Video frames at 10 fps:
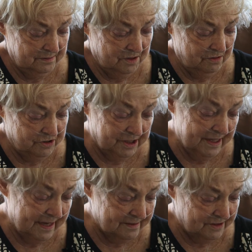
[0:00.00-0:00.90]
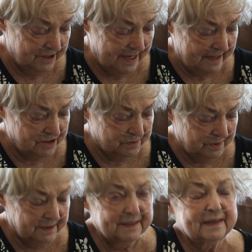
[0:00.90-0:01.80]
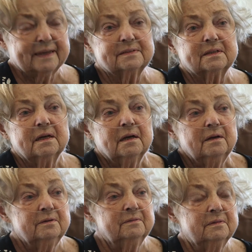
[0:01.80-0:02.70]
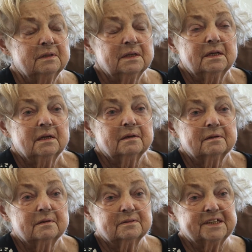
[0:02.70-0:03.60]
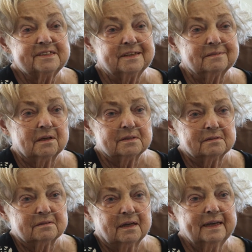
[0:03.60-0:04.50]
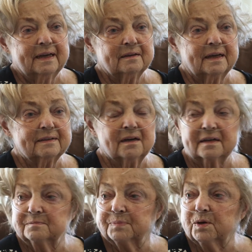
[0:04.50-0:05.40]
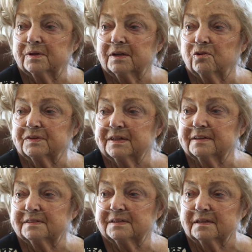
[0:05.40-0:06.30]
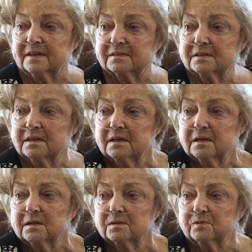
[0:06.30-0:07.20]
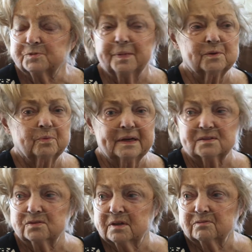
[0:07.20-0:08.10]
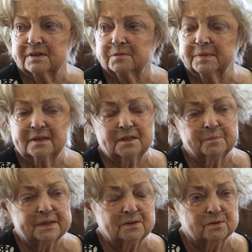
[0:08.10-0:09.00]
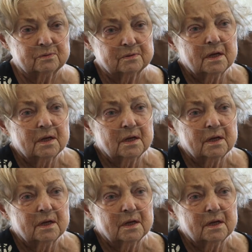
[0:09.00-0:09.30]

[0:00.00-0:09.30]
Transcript: No, she actually had a distant cousin. I'd gotten Bogey over the internet, which, by the way, I do not recommend anybody do.